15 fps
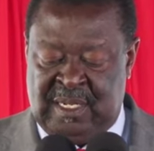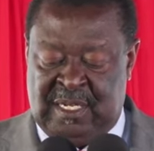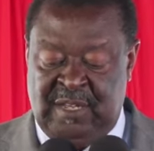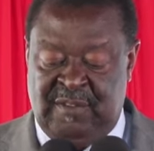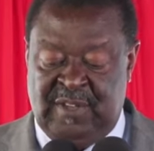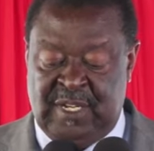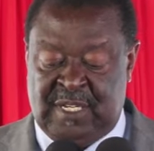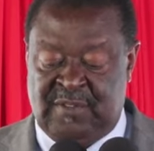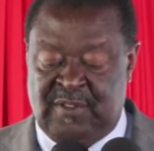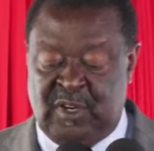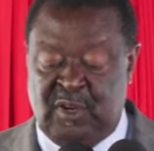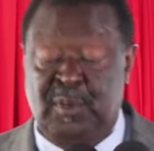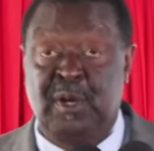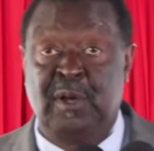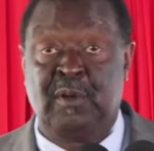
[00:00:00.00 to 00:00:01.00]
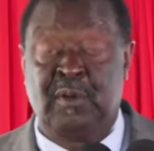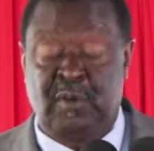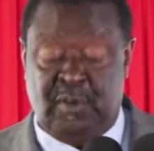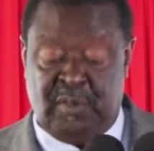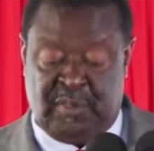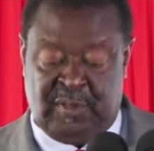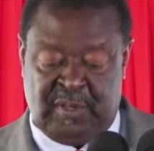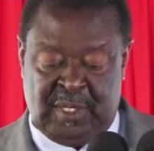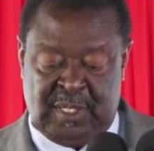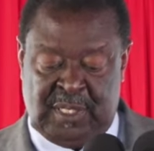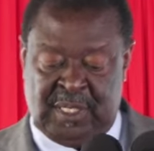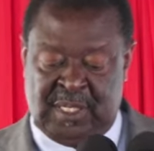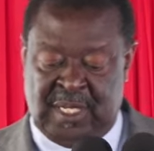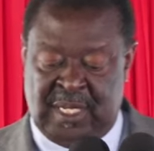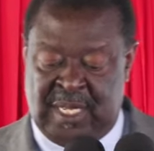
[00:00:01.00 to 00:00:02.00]
TVET's phenomenal growth
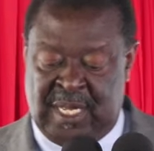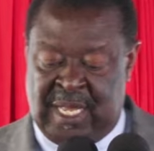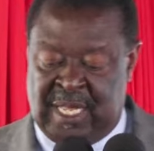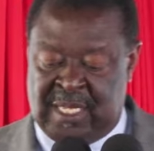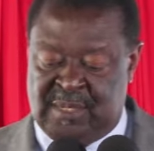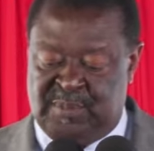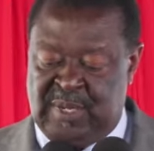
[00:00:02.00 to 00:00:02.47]
has